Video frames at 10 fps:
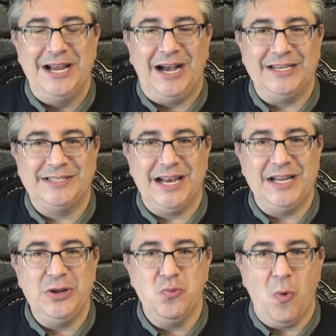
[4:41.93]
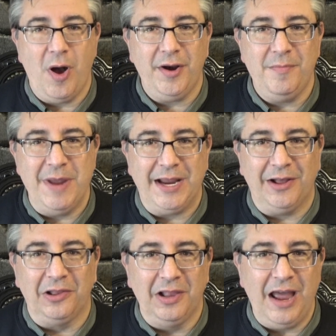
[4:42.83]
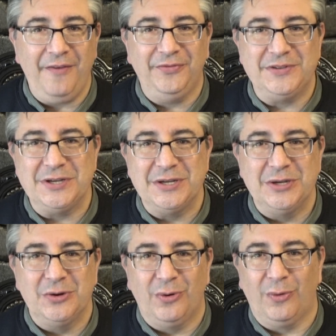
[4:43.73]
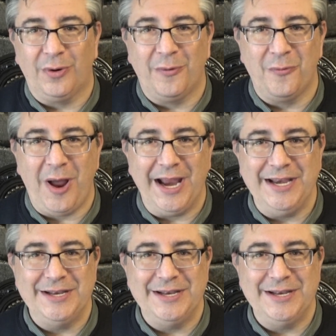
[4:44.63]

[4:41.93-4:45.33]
I say, do you want to make a left or a right?